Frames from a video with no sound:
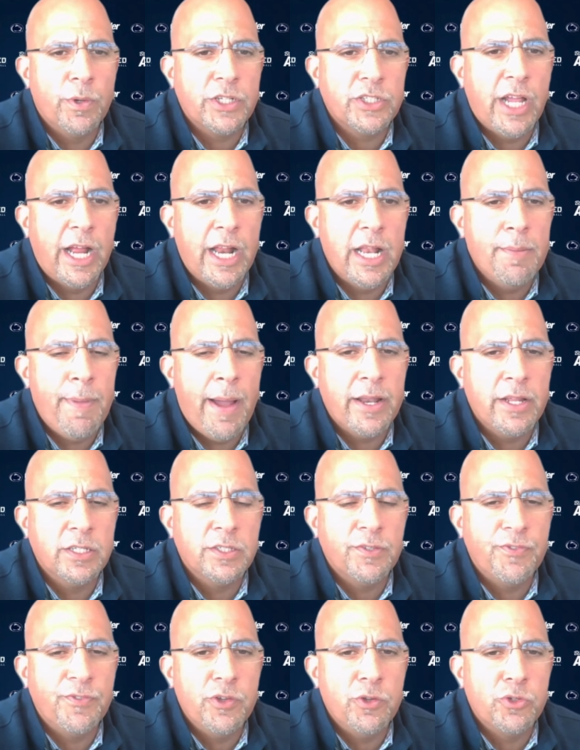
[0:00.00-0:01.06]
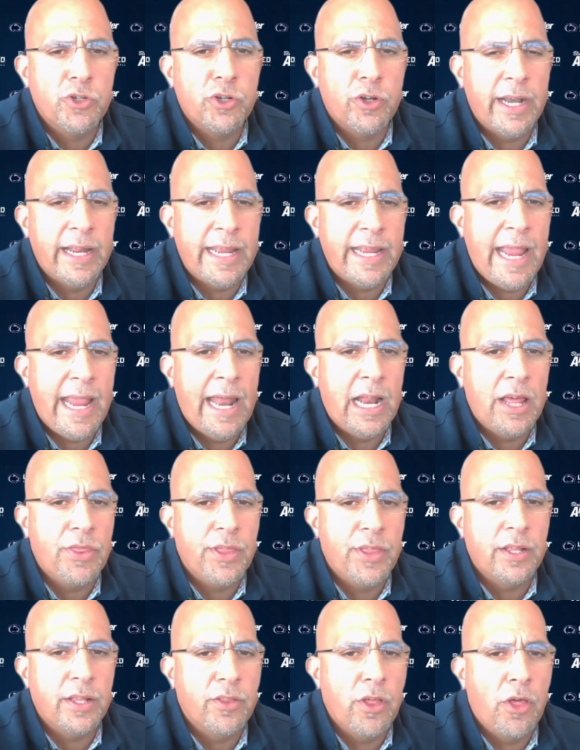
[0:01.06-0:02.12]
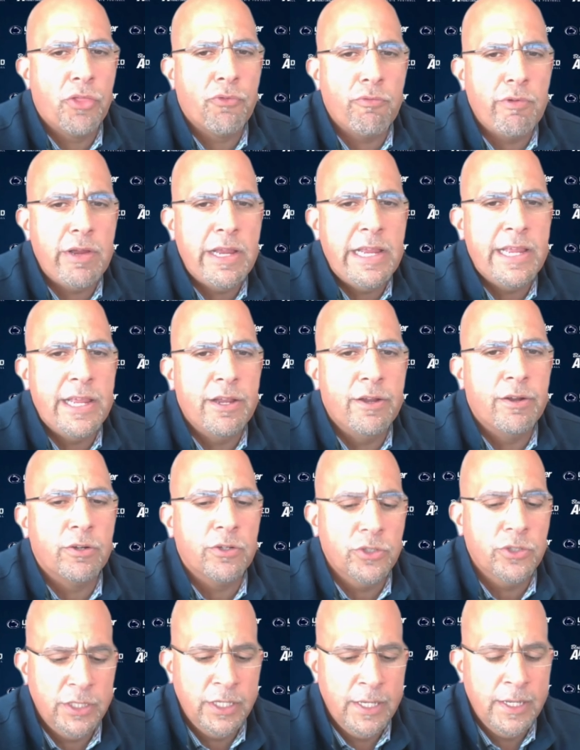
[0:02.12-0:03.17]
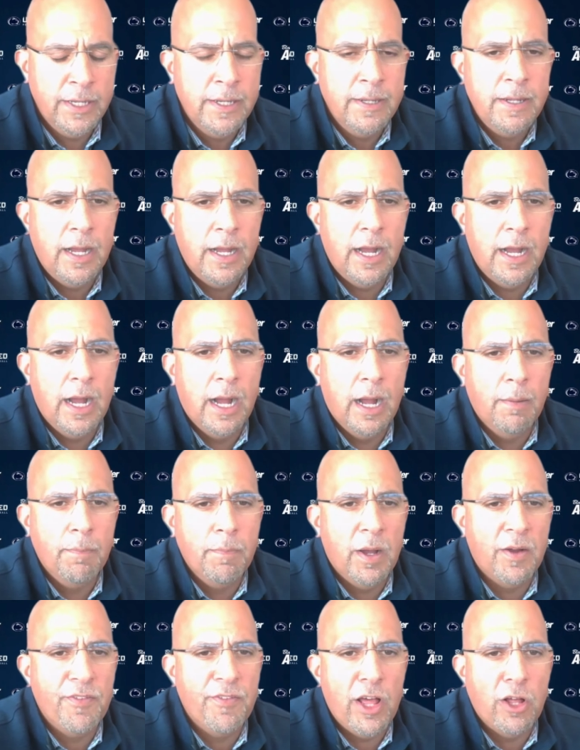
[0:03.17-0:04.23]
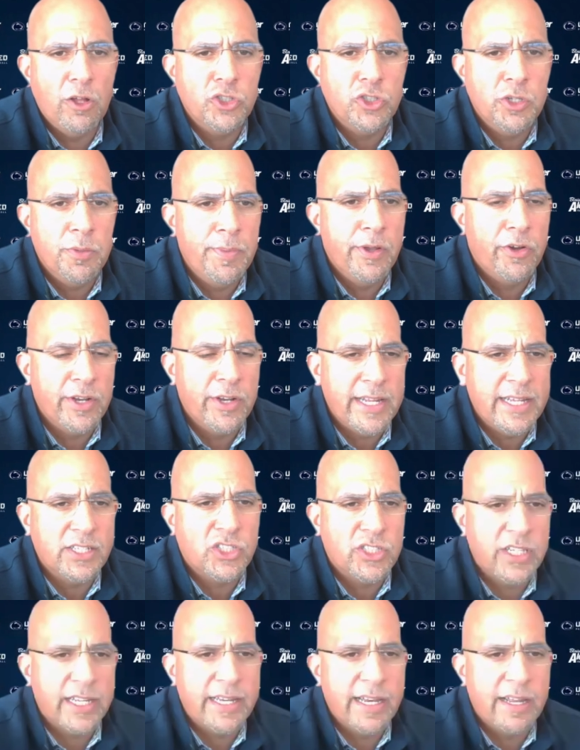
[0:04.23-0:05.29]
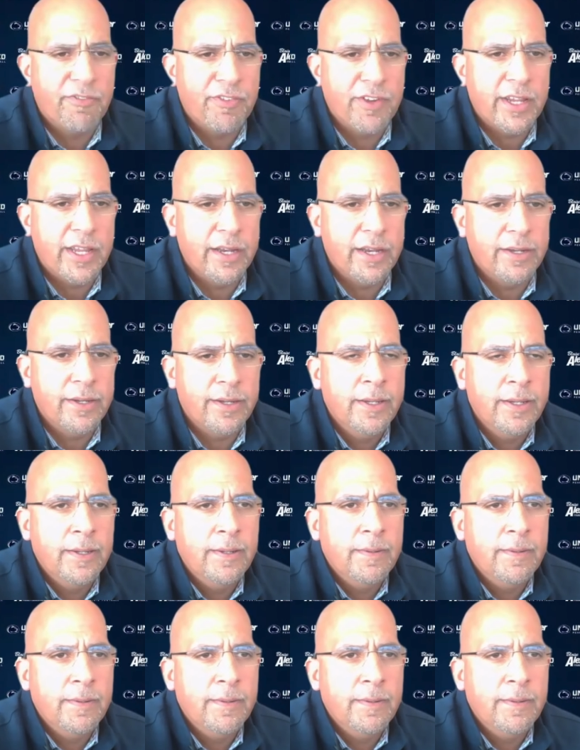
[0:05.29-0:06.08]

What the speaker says: We're excited about his future. And again, I think the 3 years of eligibility is significant.